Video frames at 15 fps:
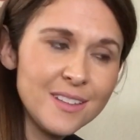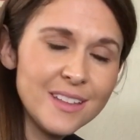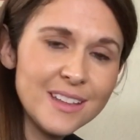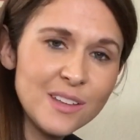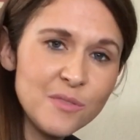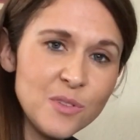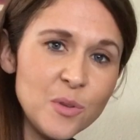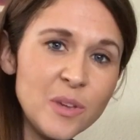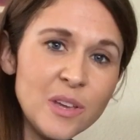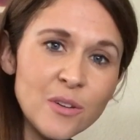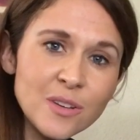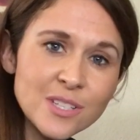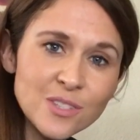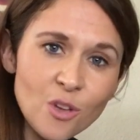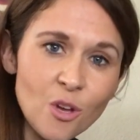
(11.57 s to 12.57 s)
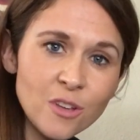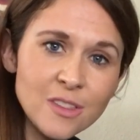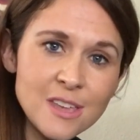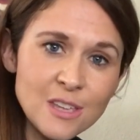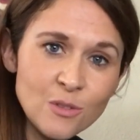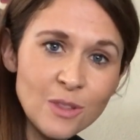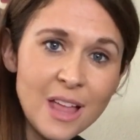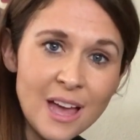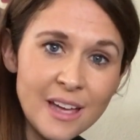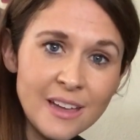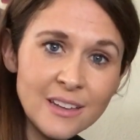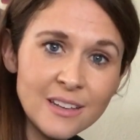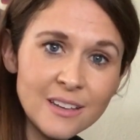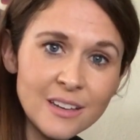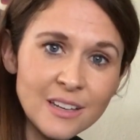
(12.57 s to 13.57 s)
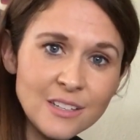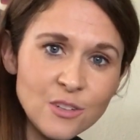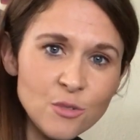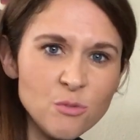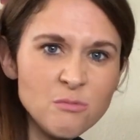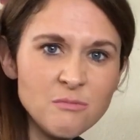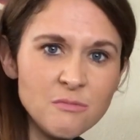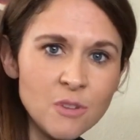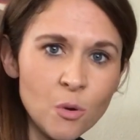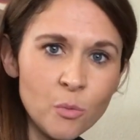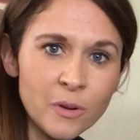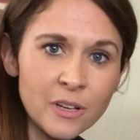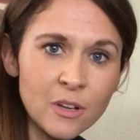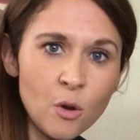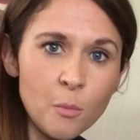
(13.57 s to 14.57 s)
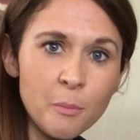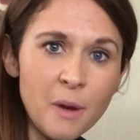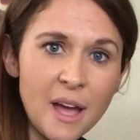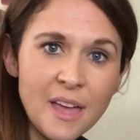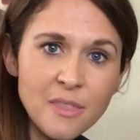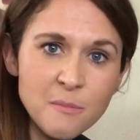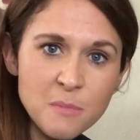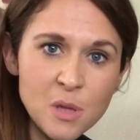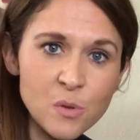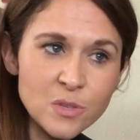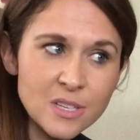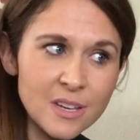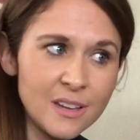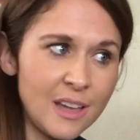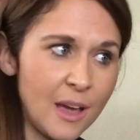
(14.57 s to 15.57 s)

Like if you hear a song that you like and you don't want to go buy the music,